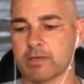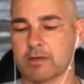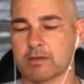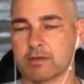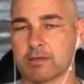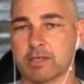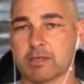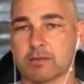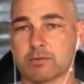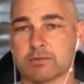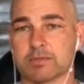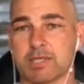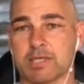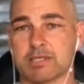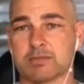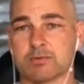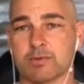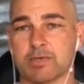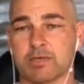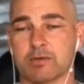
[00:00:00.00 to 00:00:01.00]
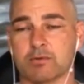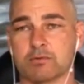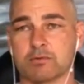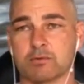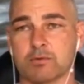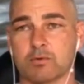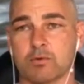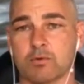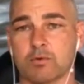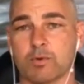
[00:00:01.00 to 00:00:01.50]
I think it was last week
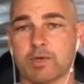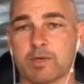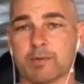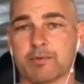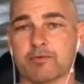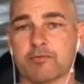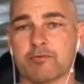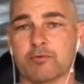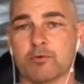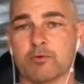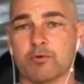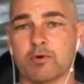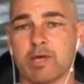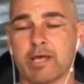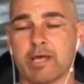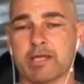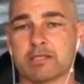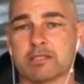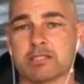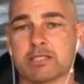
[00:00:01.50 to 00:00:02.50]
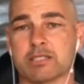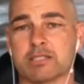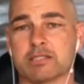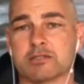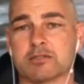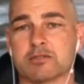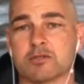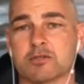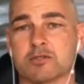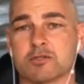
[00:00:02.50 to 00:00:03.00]
or the week before, and she
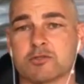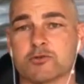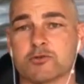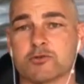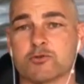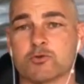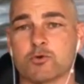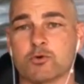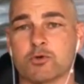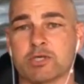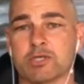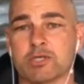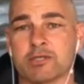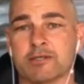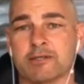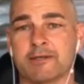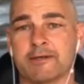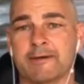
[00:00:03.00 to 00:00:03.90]
just lost her daughter,